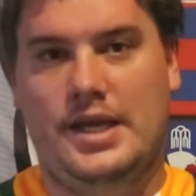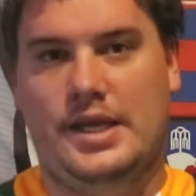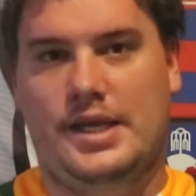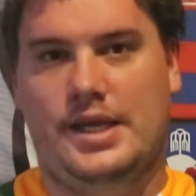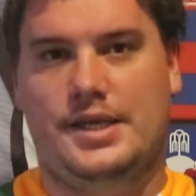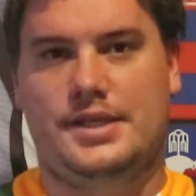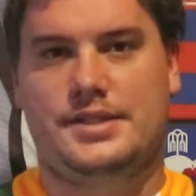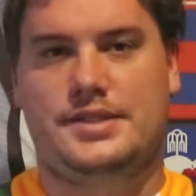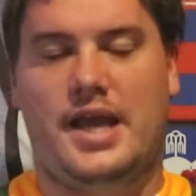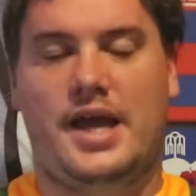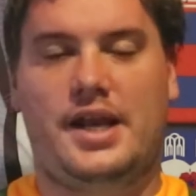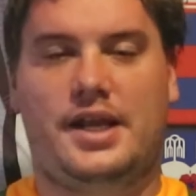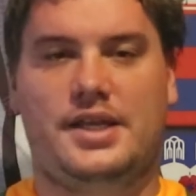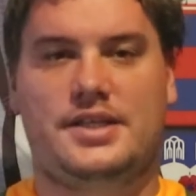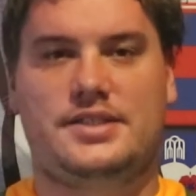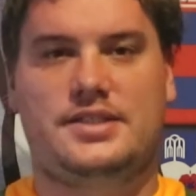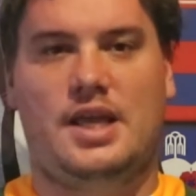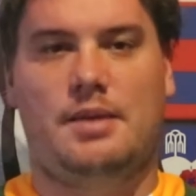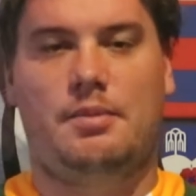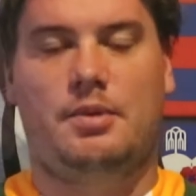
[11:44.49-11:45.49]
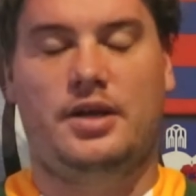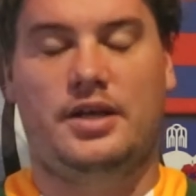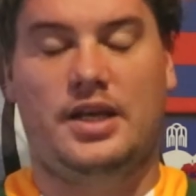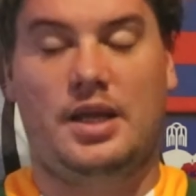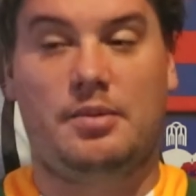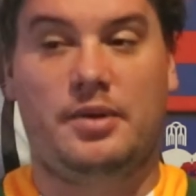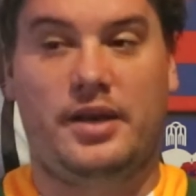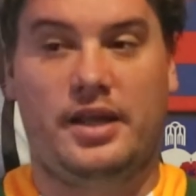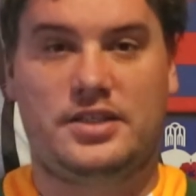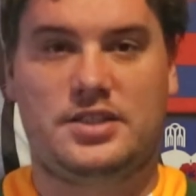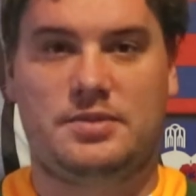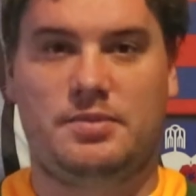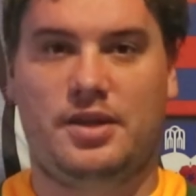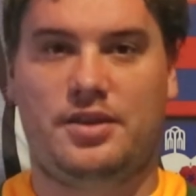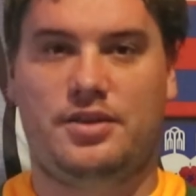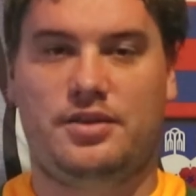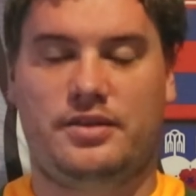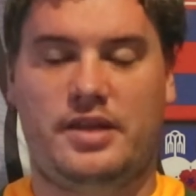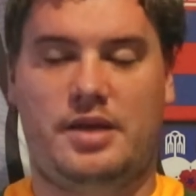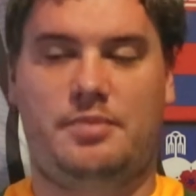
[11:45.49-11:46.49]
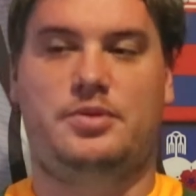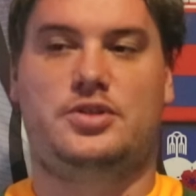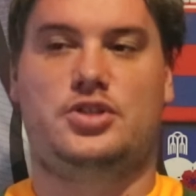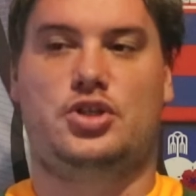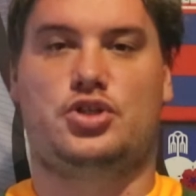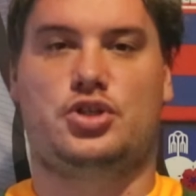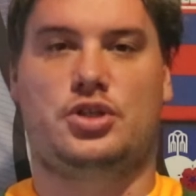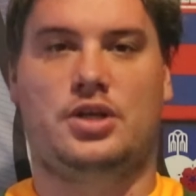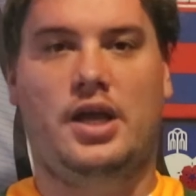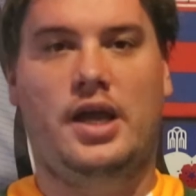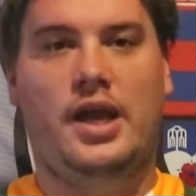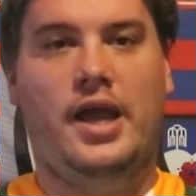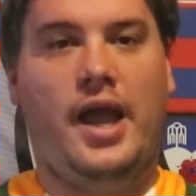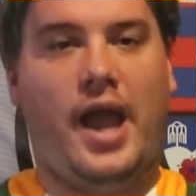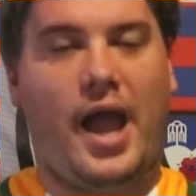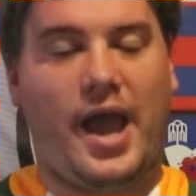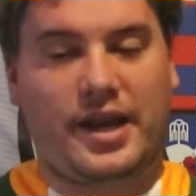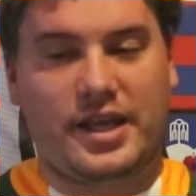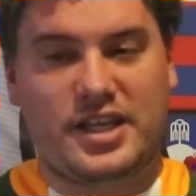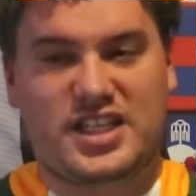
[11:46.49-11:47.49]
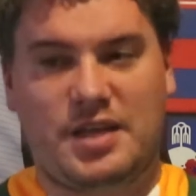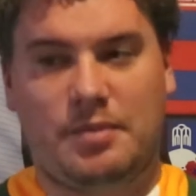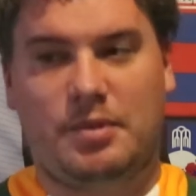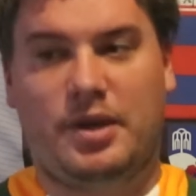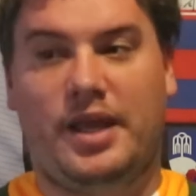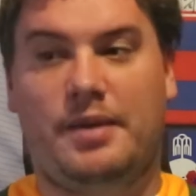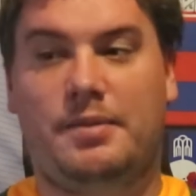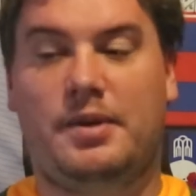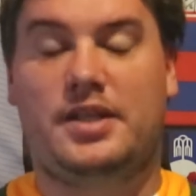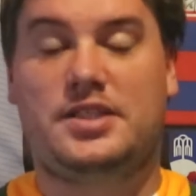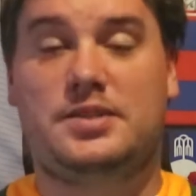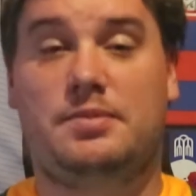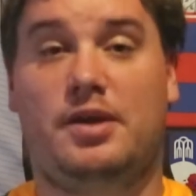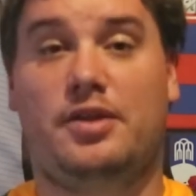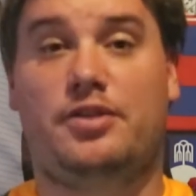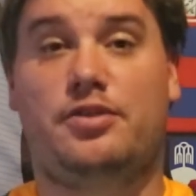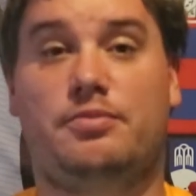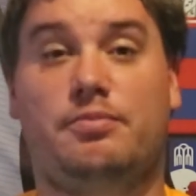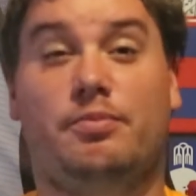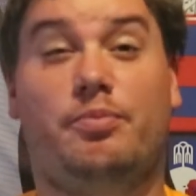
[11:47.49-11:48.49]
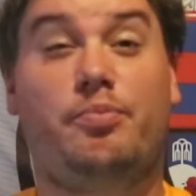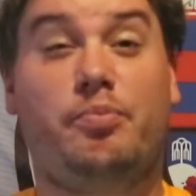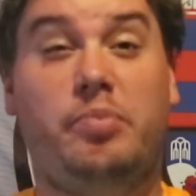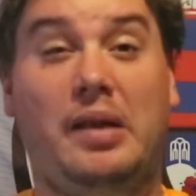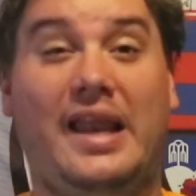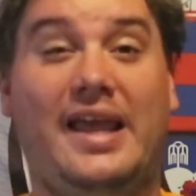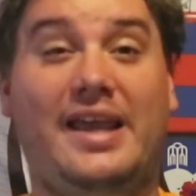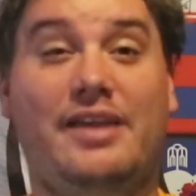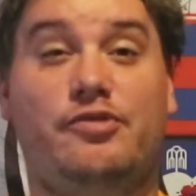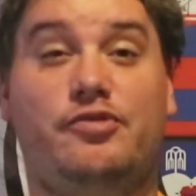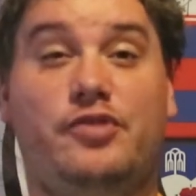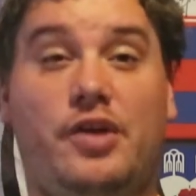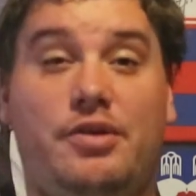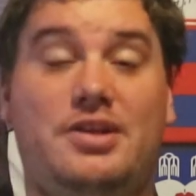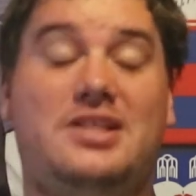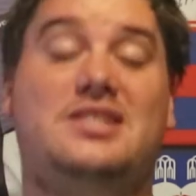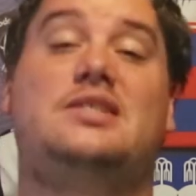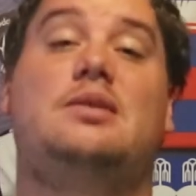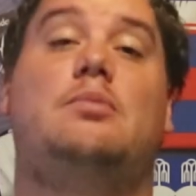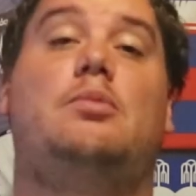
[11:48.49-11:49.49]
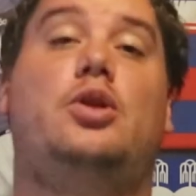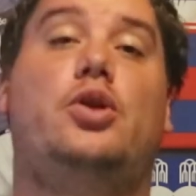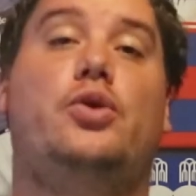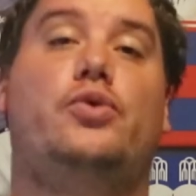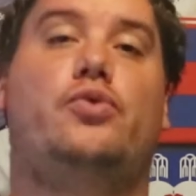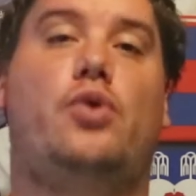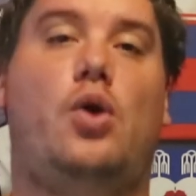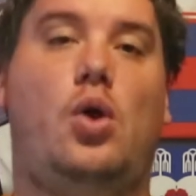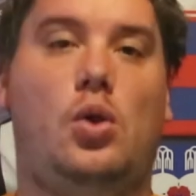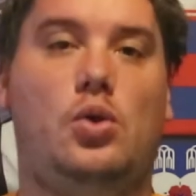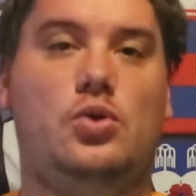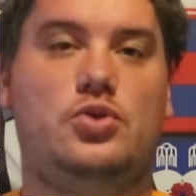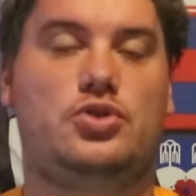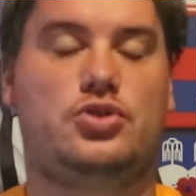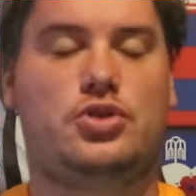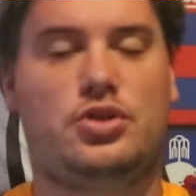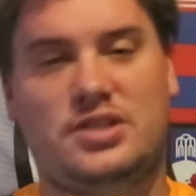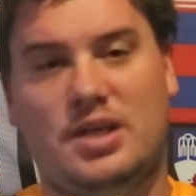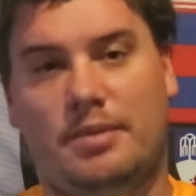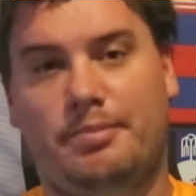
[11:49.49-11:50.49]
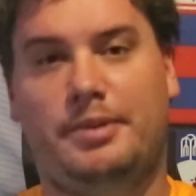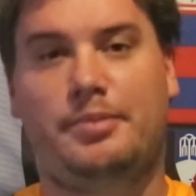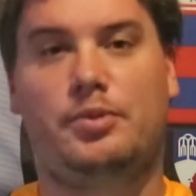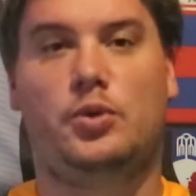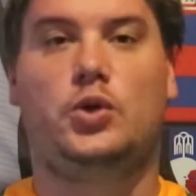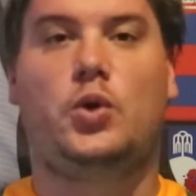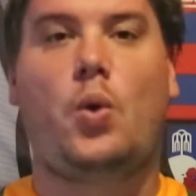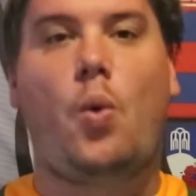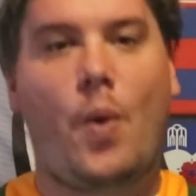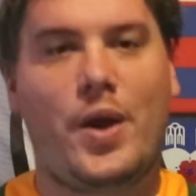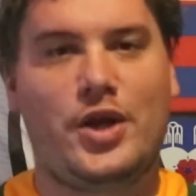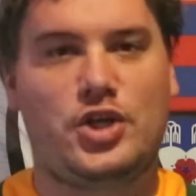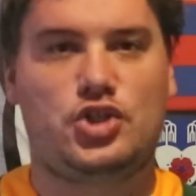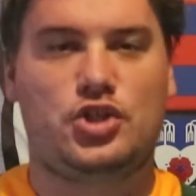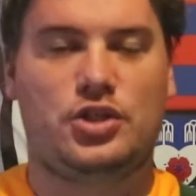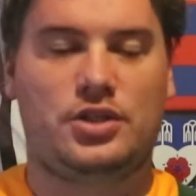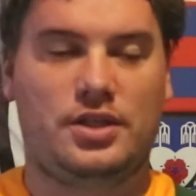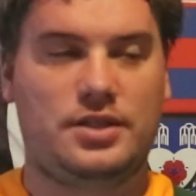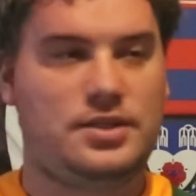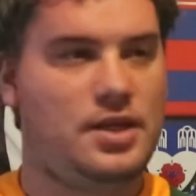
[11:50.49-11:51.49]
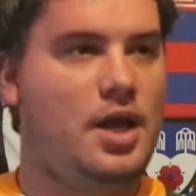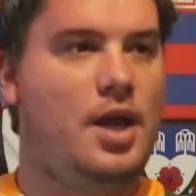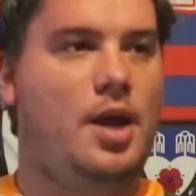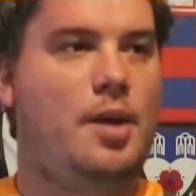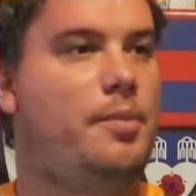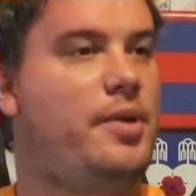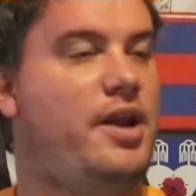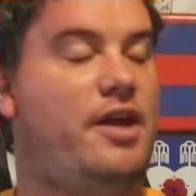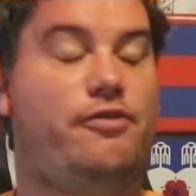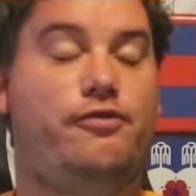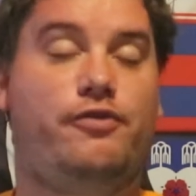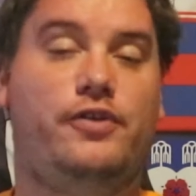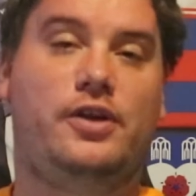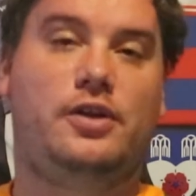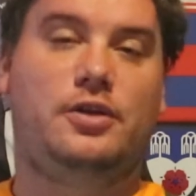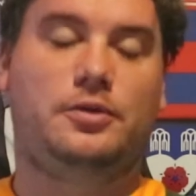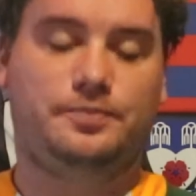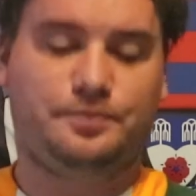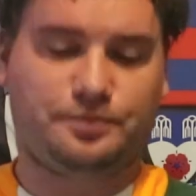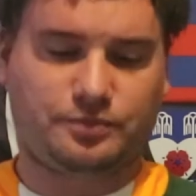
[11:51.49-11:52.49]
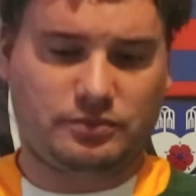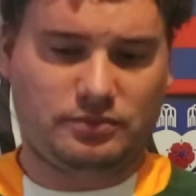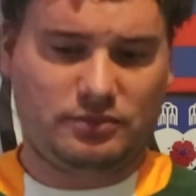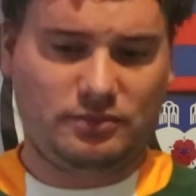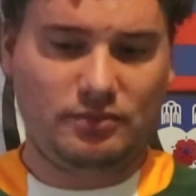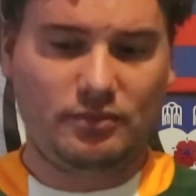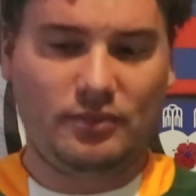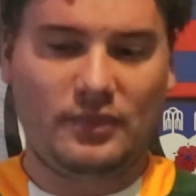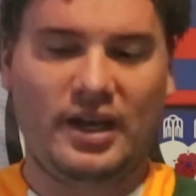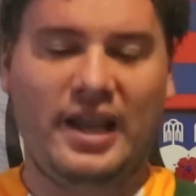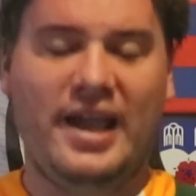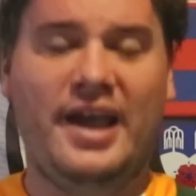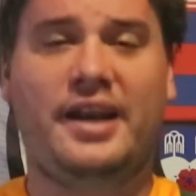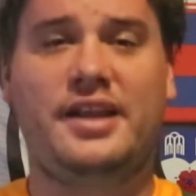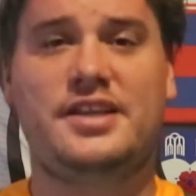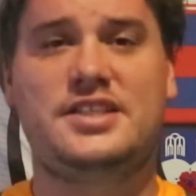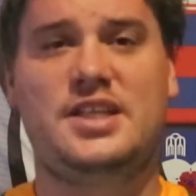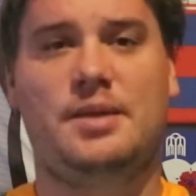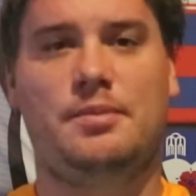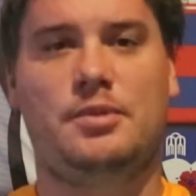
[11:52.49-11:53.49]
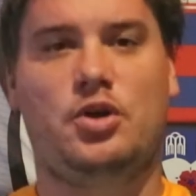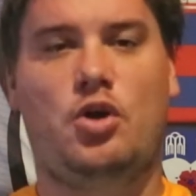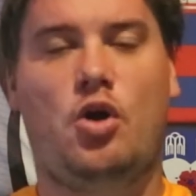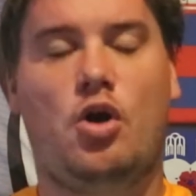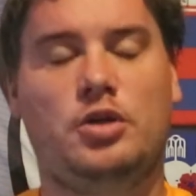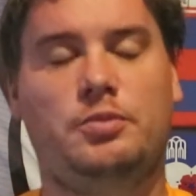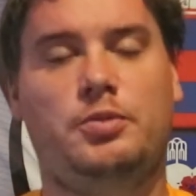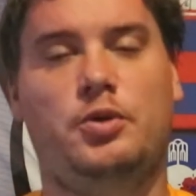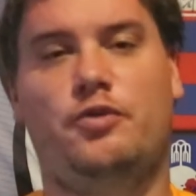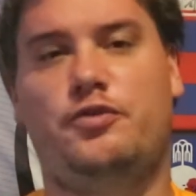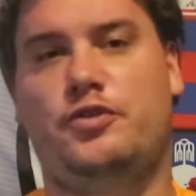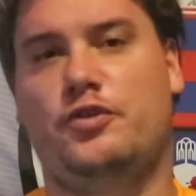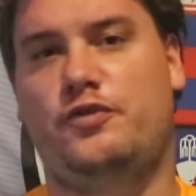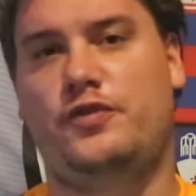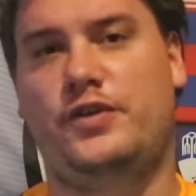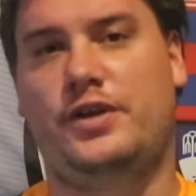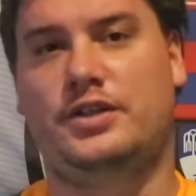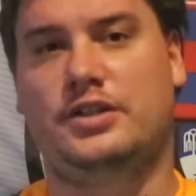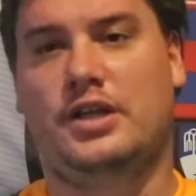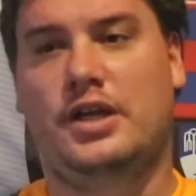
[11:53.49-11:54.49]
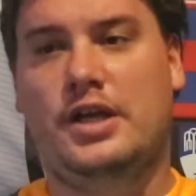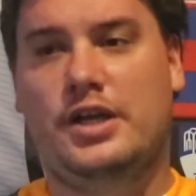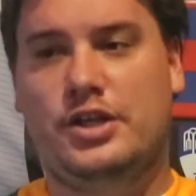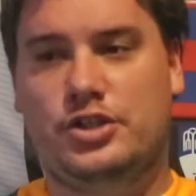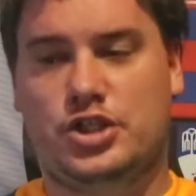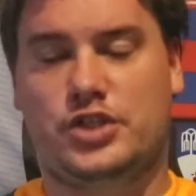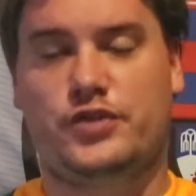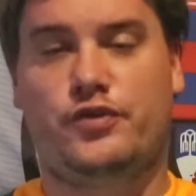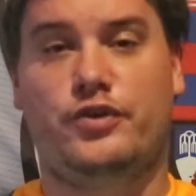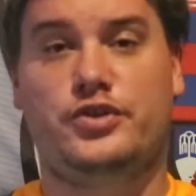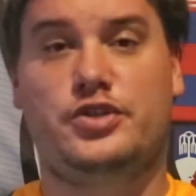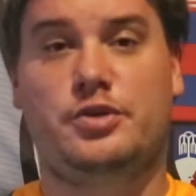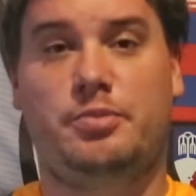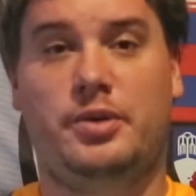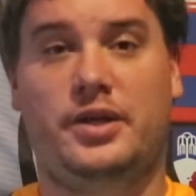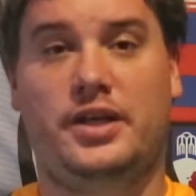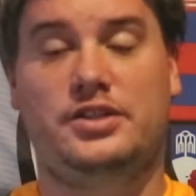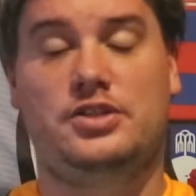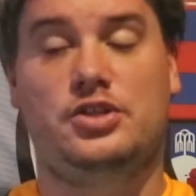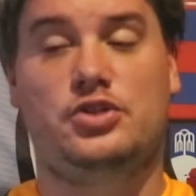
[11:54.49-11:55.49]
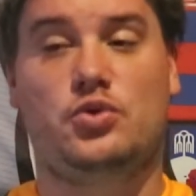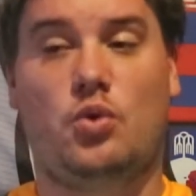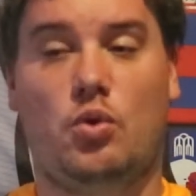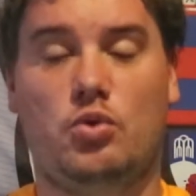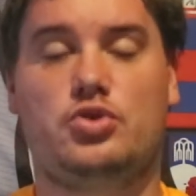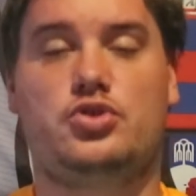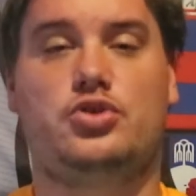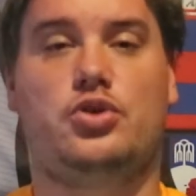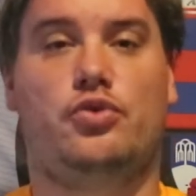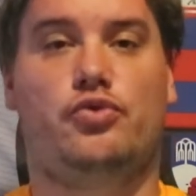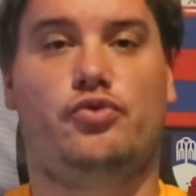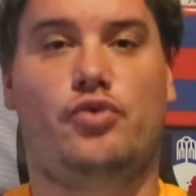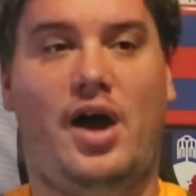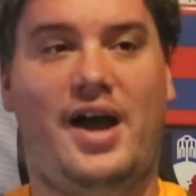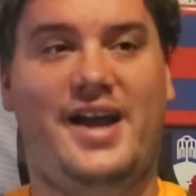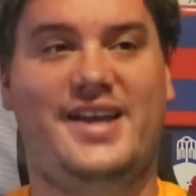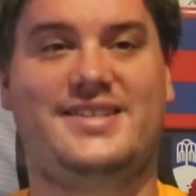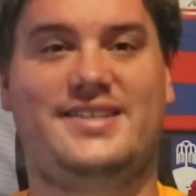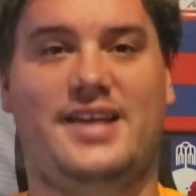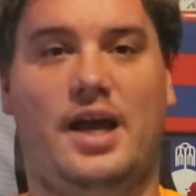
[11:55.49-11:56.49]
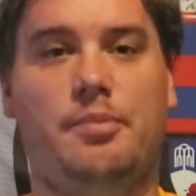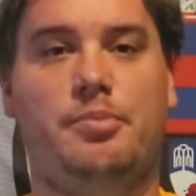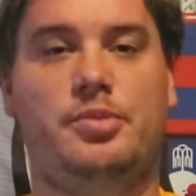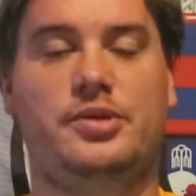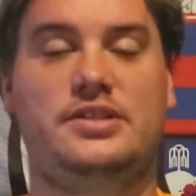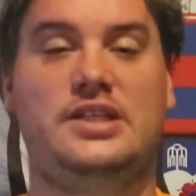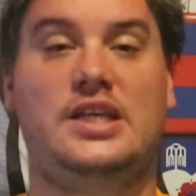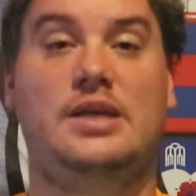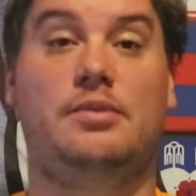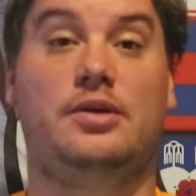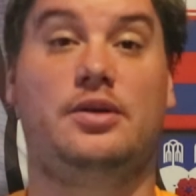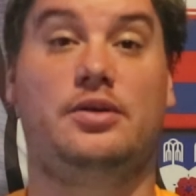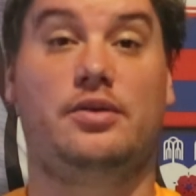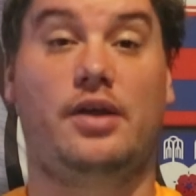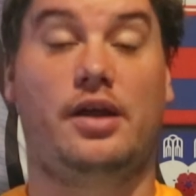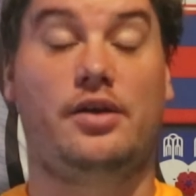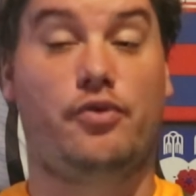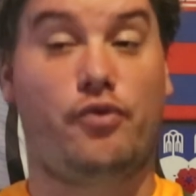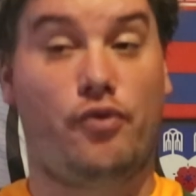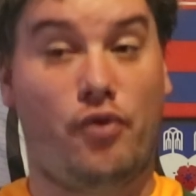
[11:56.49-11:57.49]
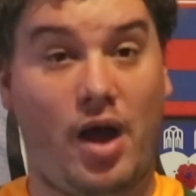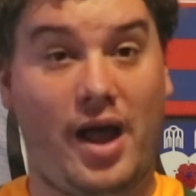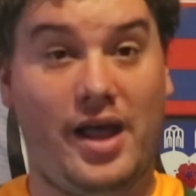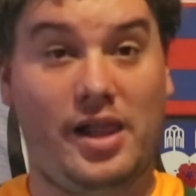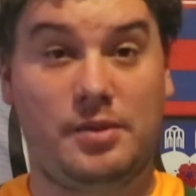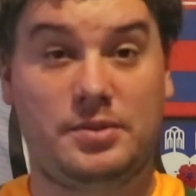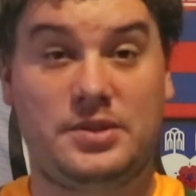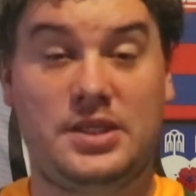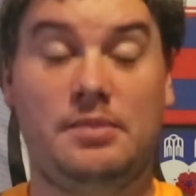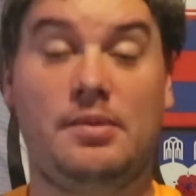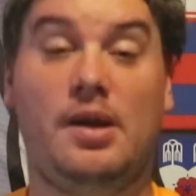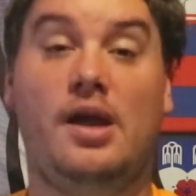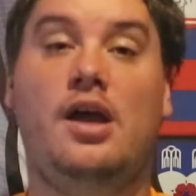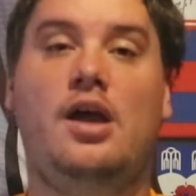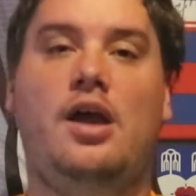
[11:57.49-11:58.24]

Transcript: Is Arges Neyman and Eben Etzebeth in that position. Arges Neyman and Eben Etzebeth play very similar roles. So some people would question this. But I feel Arges Neyman can't be off the field just for his ability to also rise up a team and rile a team.